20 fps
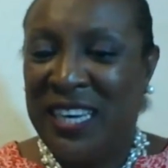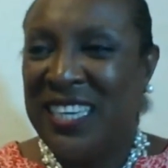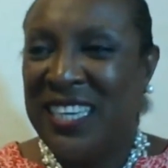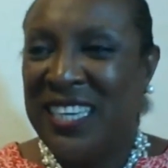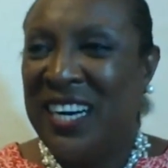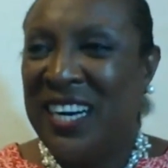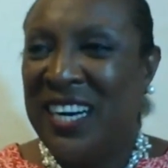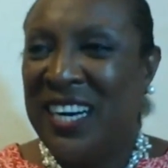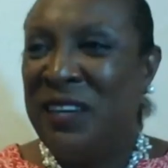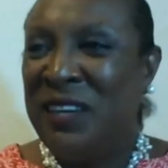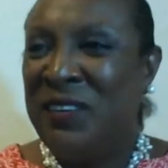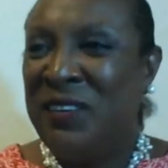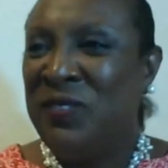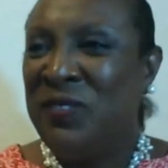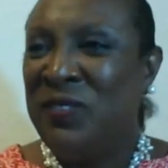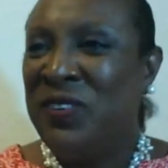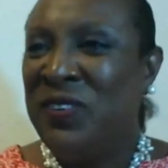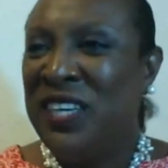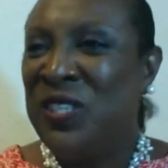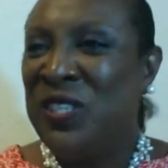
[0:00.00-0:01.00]
I
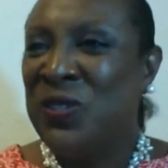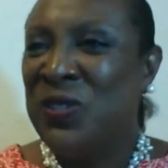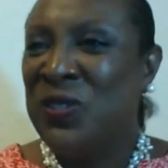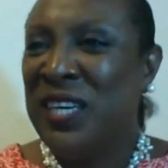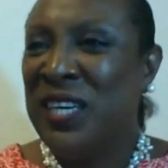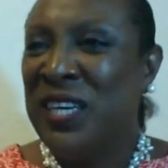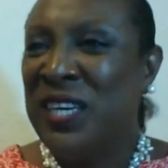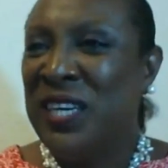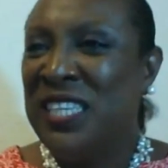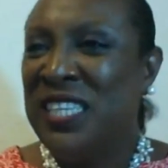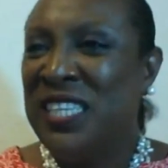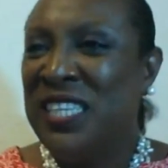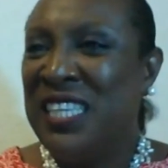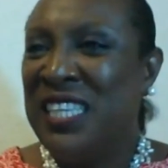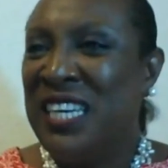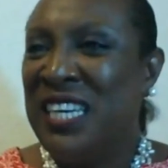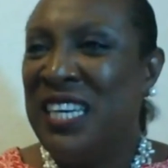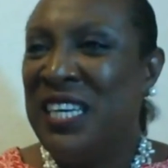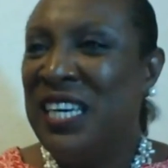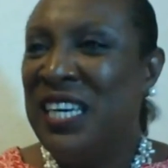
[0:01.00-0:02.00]
really enjoyed
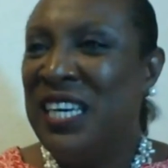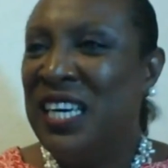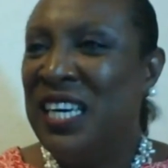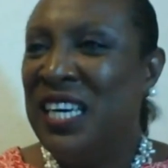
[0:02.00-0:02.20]
the